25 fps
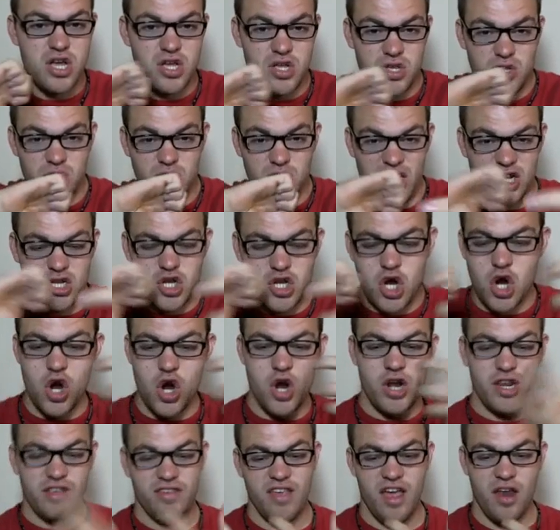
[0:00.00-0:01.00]
you like
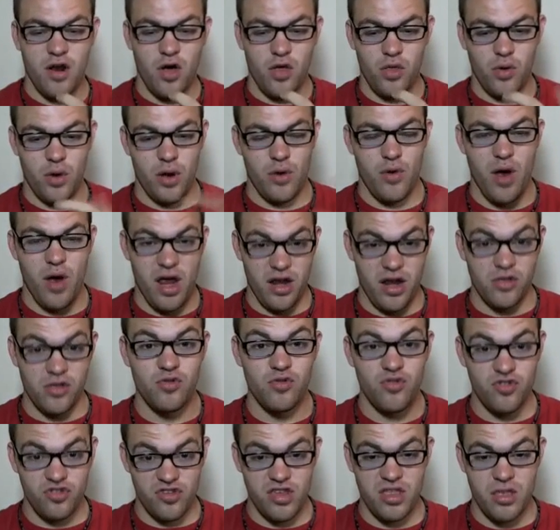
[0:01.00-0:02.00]
turn his head all the way around, and you
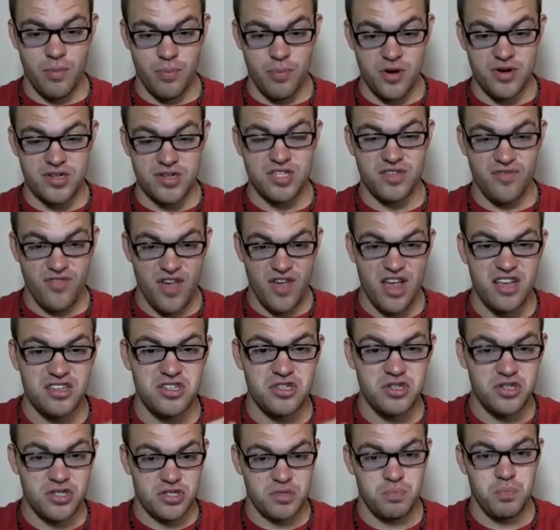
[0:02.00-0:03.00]
see the person's face,
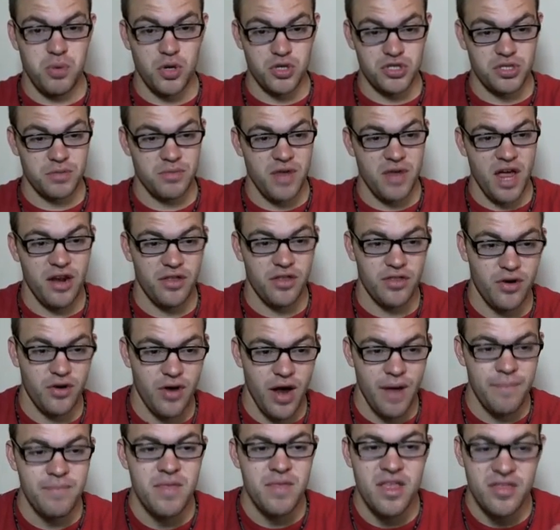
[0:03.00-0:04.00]
and you just push him down on the
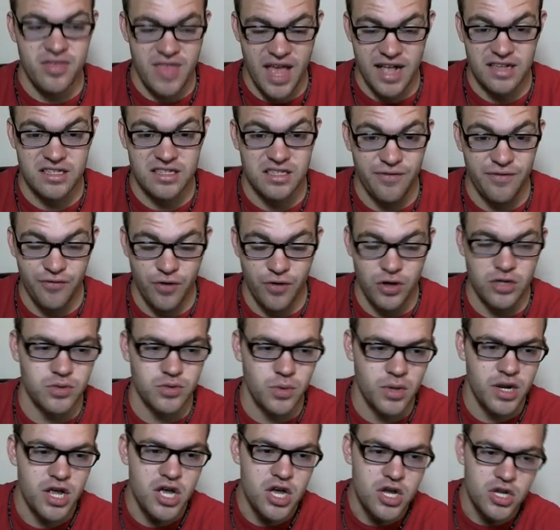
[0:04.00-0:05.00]
ground. That's the first
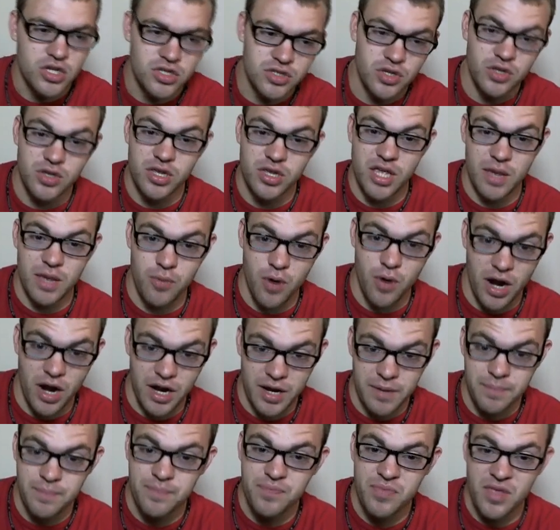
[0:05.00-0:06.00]
one. So you keep
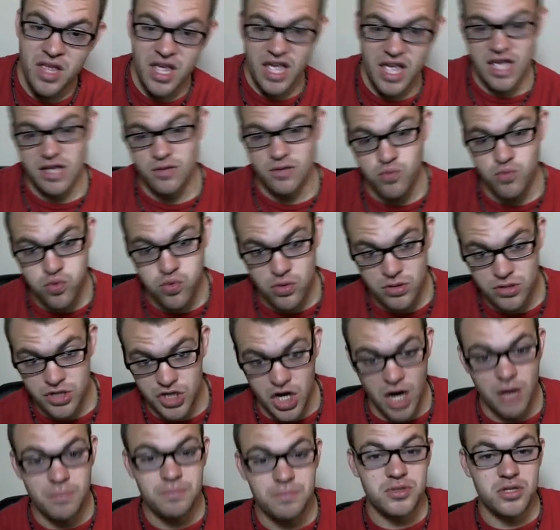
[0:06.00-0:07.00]
running. He
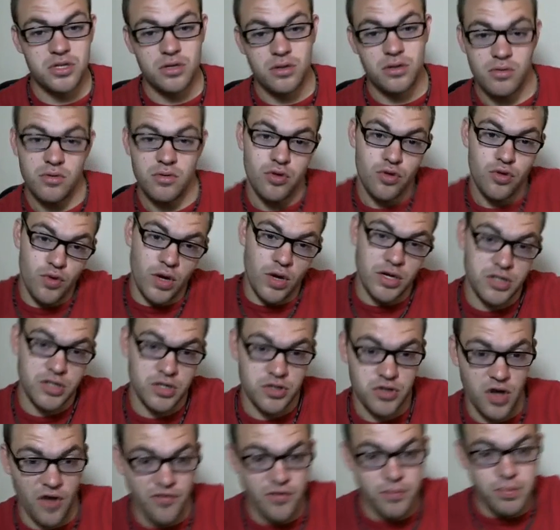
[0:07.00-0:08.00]
jumps.
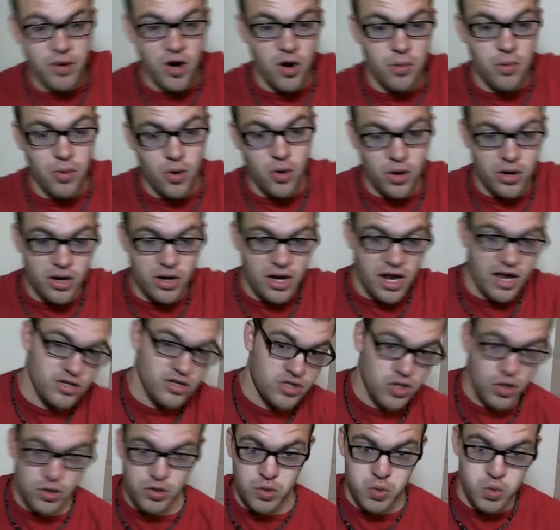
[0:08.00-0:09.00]
Thrusters off a billboard,
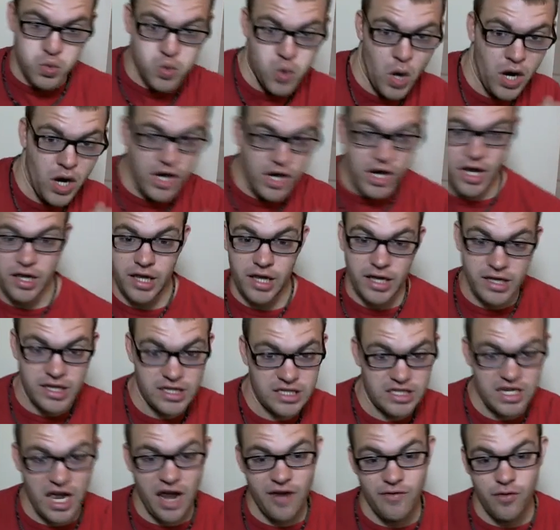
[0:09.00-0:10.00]
starts running on like the
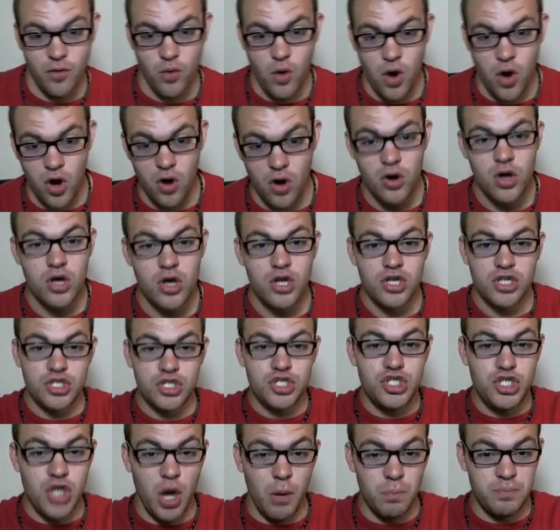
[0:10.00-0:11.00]
side of a wall,
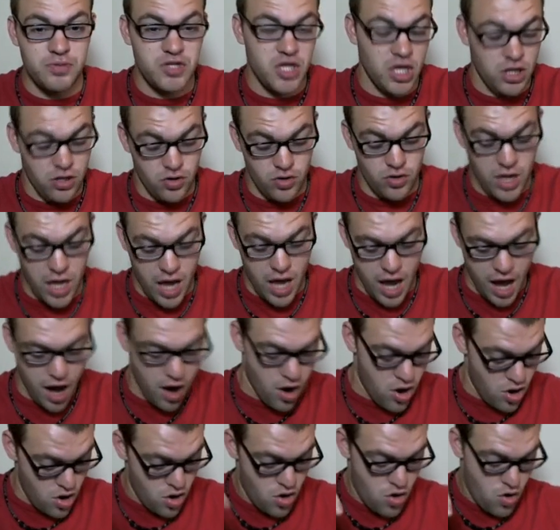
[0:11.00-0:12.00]
jumps into the
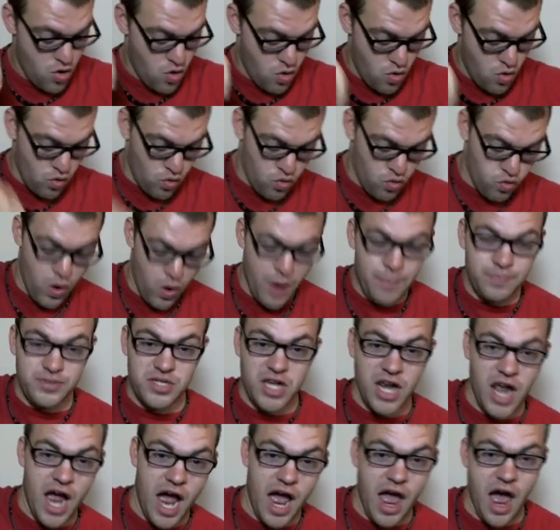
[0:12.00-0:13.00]
air, rips
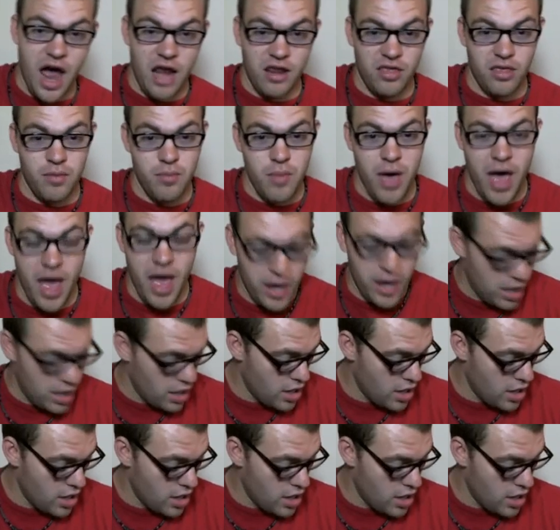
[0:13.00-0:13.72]
a guy out of the mech,